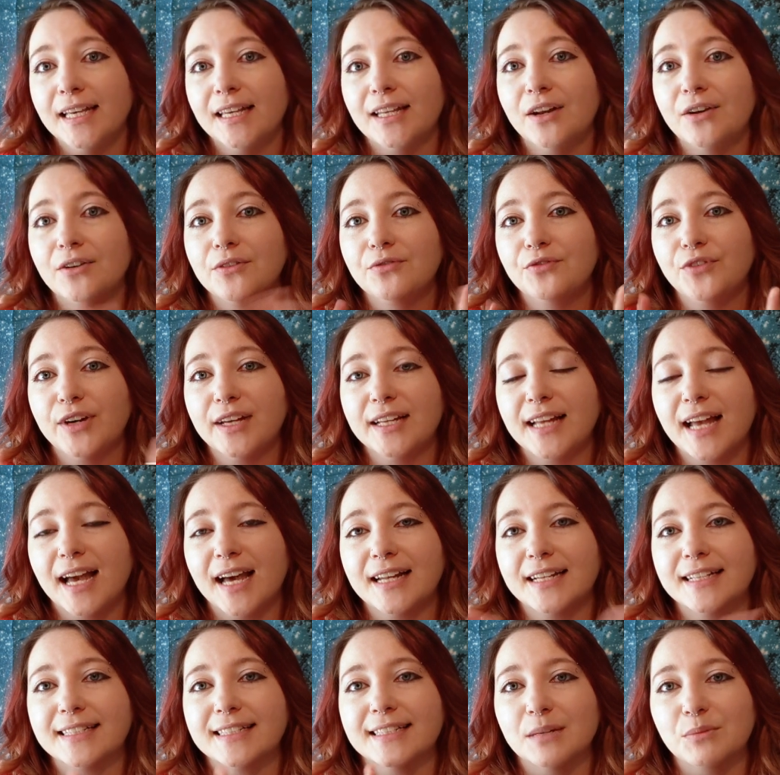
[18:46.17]
you know, fun
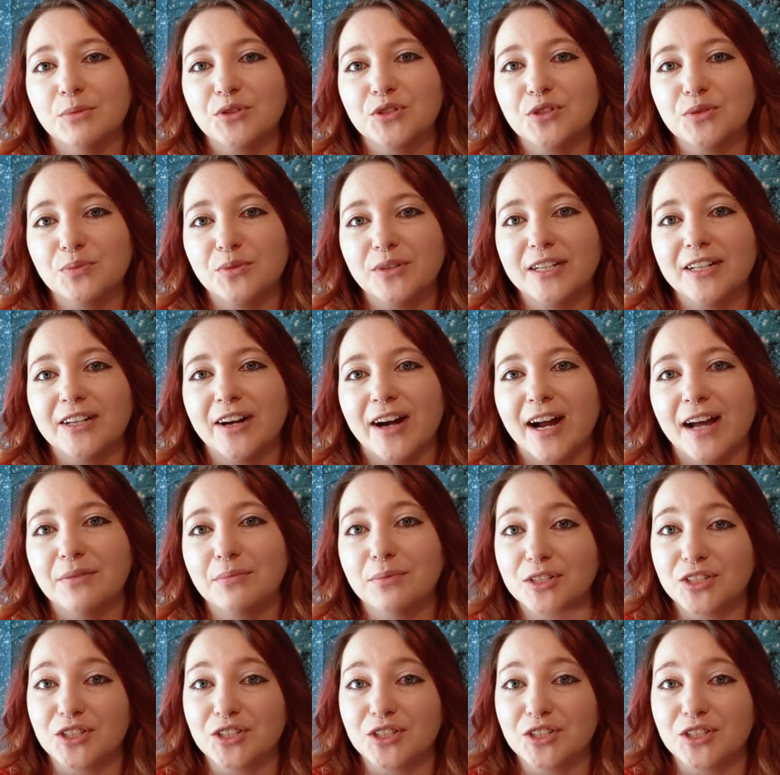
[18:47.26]
kind of summer spring craft.